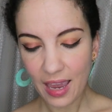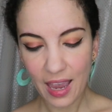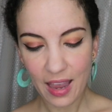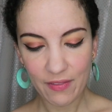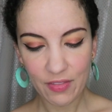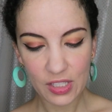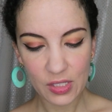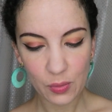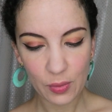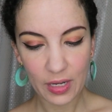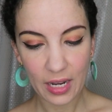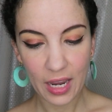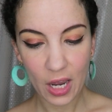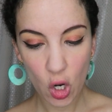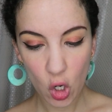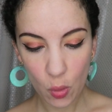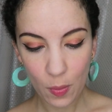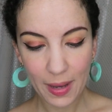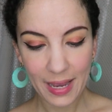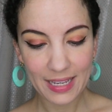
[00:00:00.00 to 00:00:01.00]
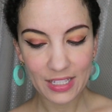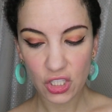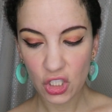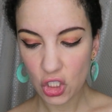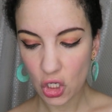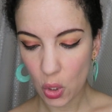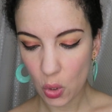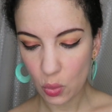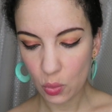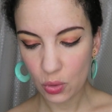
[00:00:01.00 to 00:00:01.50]
have this one. I hope I
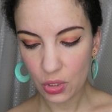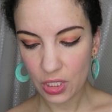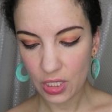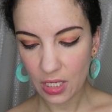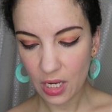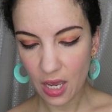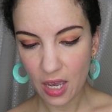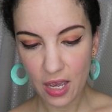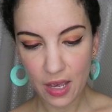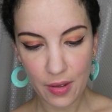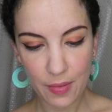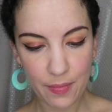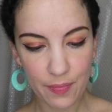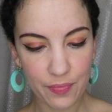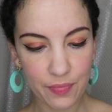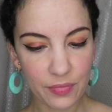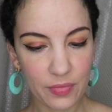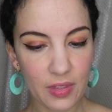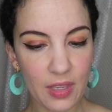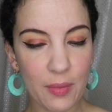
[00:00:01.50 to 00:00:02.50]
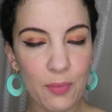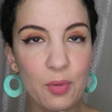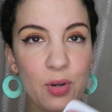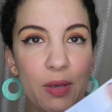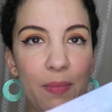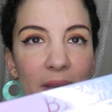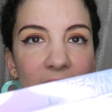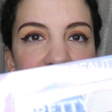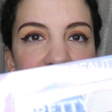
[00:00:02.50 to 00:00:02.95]
don't. Um, pretty